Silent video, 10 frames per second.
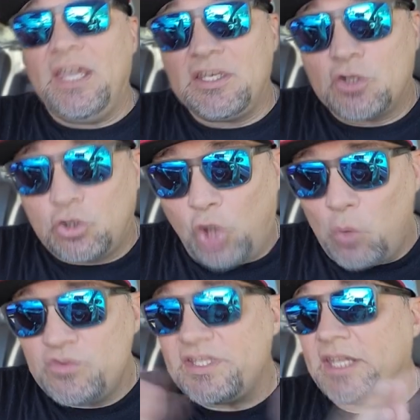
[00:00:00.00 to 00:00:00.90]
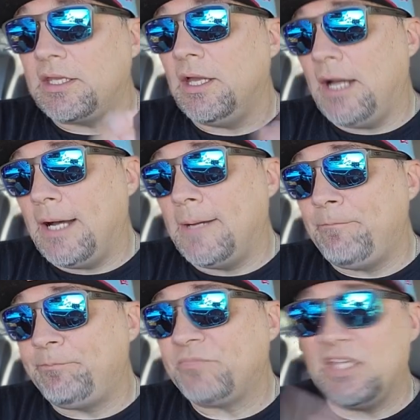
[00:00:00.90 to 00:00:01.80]
In closing,
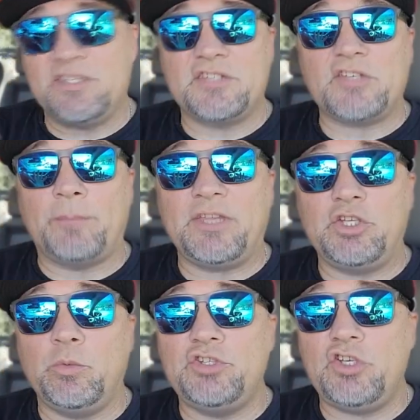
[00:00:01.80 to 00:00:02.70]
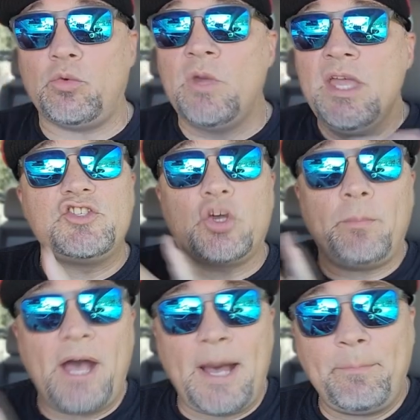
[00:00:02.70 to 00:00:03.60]
is this something you would do? Is
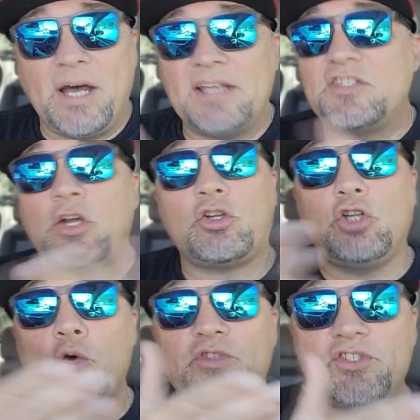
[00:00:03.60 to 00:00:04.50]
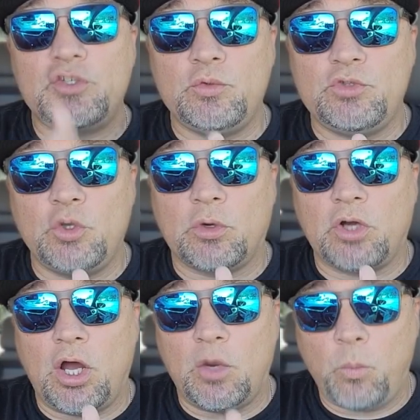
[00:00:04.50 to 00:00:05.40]
your Popeyes close to
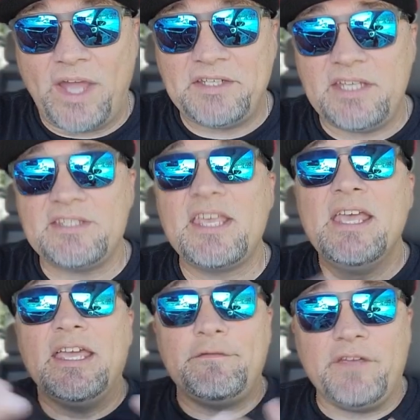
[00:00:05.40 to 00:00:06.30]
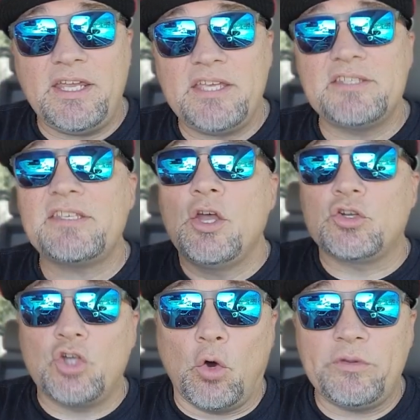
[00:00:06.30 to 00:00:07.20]
your Wendy's? If it is,
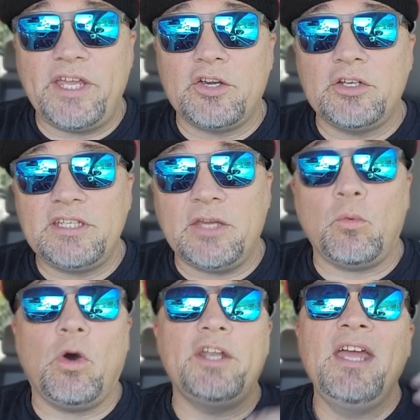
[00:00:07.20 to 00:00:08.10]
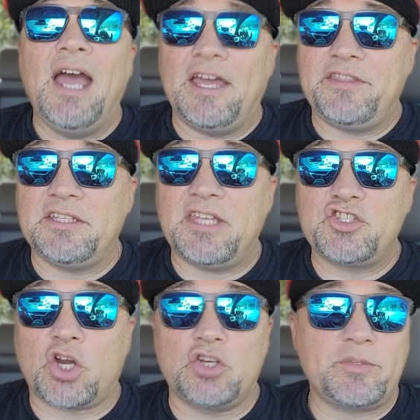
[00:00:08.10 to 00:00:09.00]
go there and get one. I think
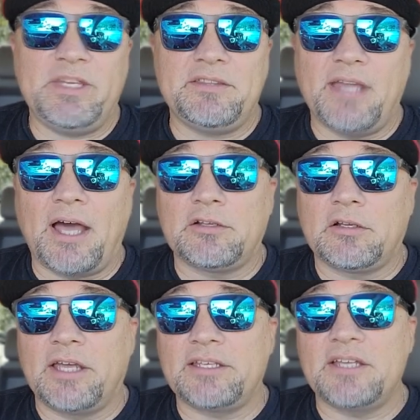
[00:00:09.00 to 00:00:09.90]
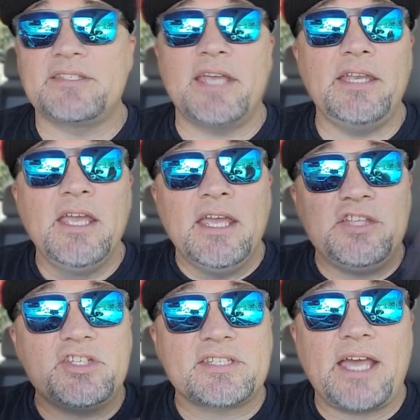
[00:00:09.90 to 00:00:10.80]
they charged me a dollar, like I said,
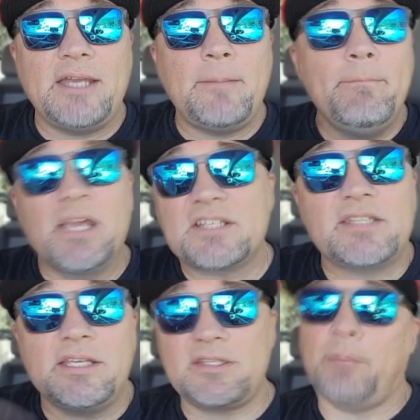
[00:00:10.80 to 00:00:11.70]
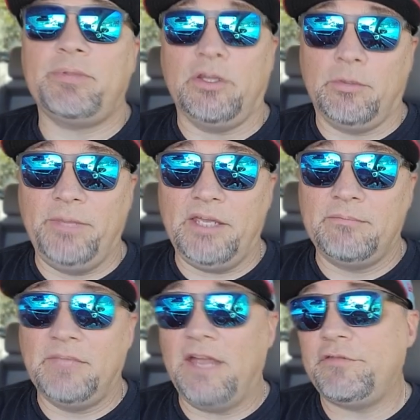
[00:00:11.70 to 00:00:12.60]
and just kind of mix things up a little bit.
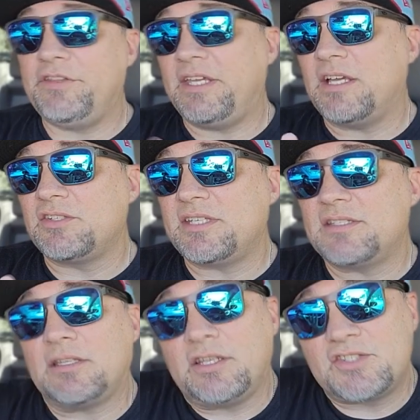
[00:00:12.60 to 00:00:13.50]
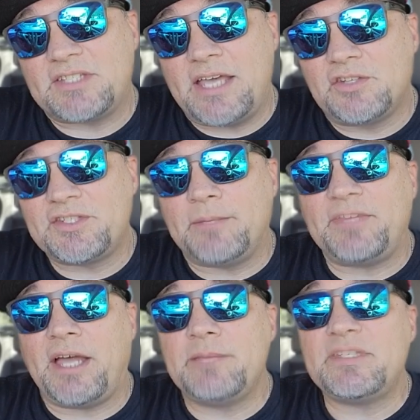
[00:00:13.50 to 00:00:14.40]
Everything else gets a little stale
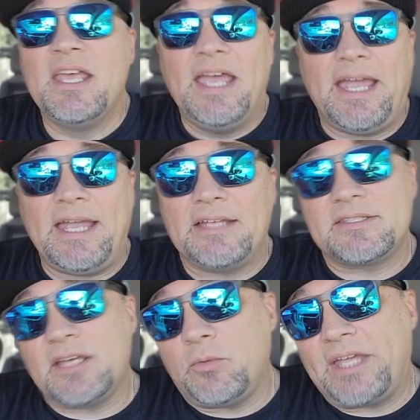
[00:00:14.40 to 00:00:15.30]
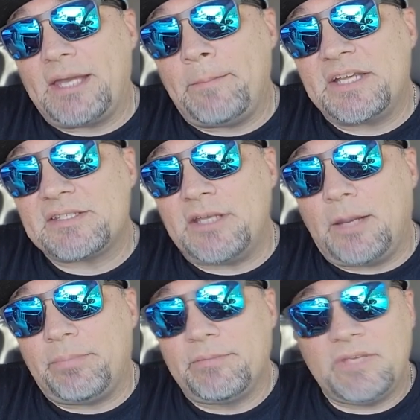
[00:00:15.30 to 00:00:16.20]
sometimes, and we got to mix it
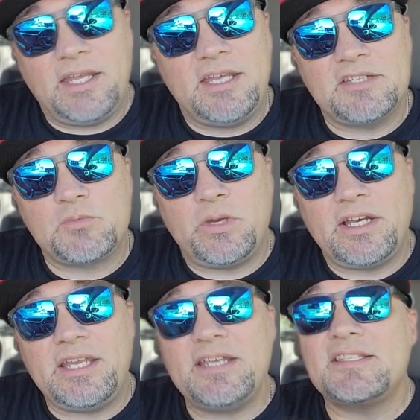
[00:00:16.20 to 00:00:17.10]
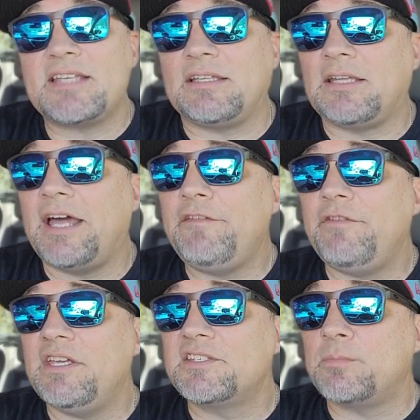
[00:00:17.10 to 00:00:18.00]
up. It is what it is.
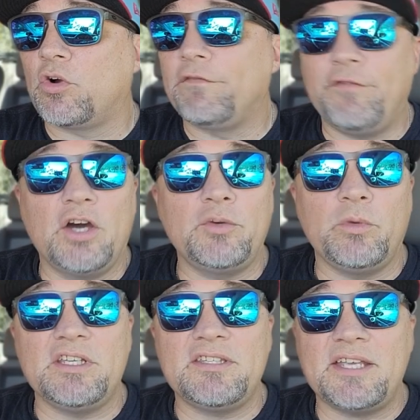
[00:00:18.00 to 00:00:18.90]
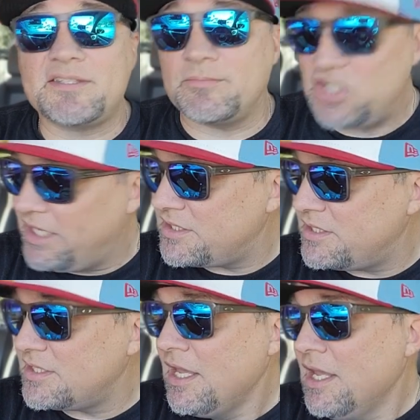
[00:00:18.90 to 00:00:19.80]
Life is more fun when you take some
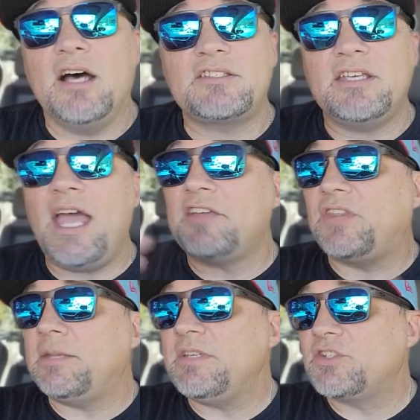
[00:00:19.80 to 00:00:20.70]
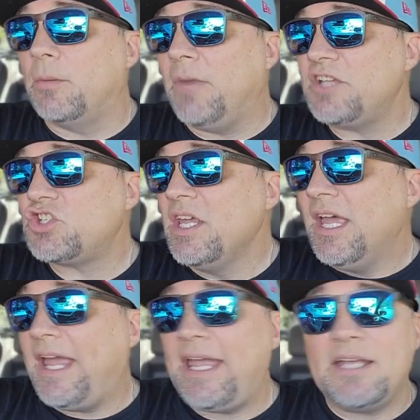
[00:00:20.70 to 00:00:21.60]
chances. So yeah, thank me so much,
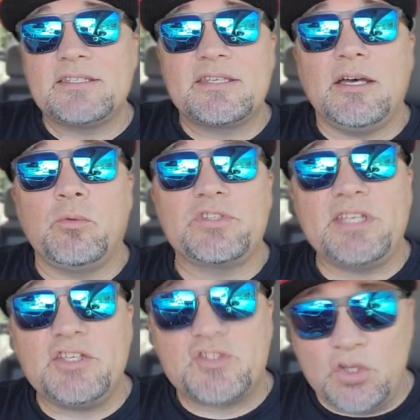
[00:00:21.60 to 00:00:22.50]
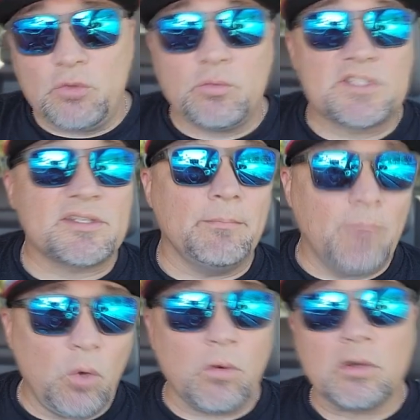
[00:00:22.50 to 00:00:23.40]
and we'll see you soon with some
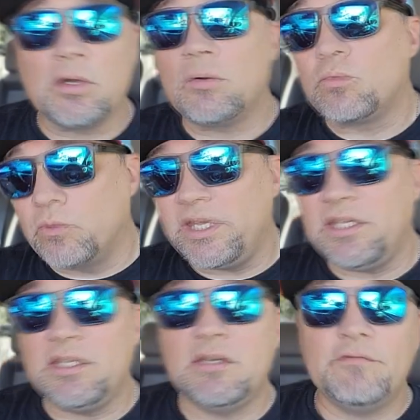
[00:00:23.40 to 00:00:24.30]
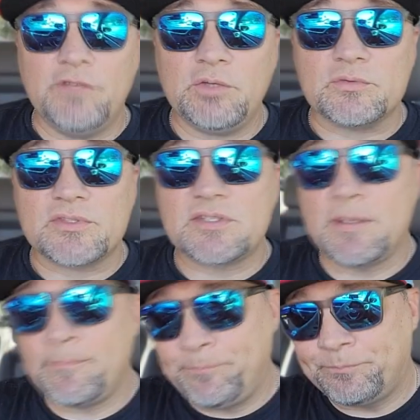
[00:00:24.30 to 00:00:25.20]
more reviews.